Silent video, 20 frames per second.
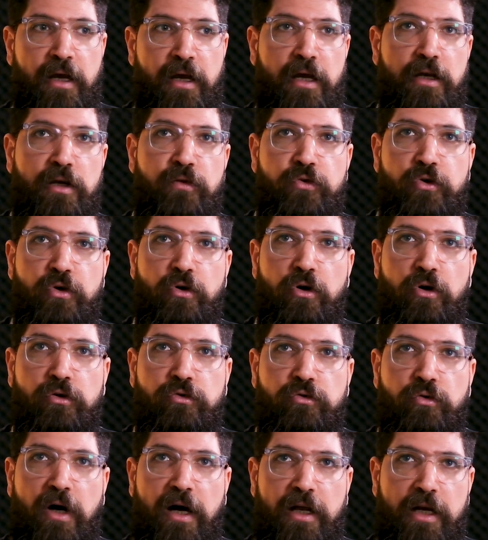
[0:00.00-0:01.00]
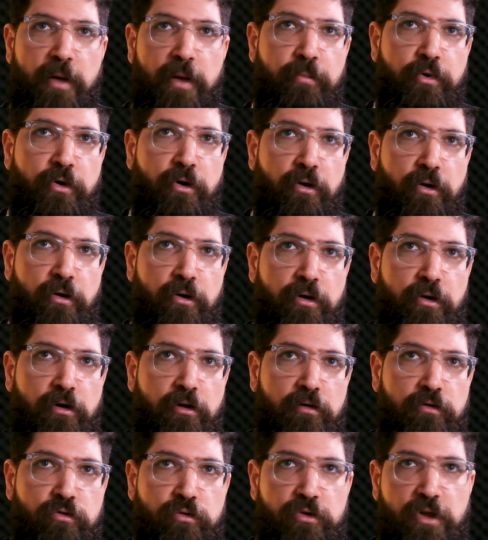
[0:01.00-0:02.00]
And if you go to Aleppo
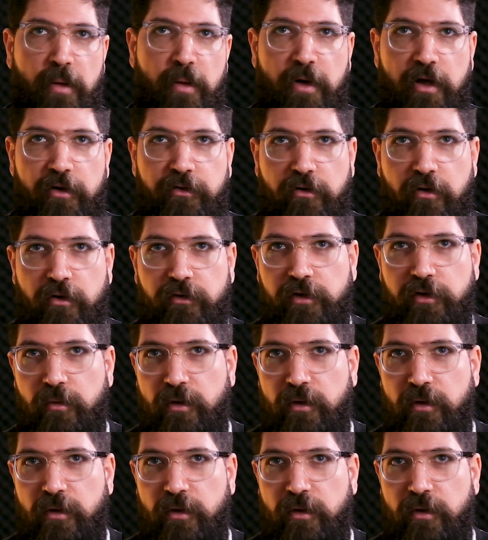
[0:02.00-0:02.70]
or to Damascus,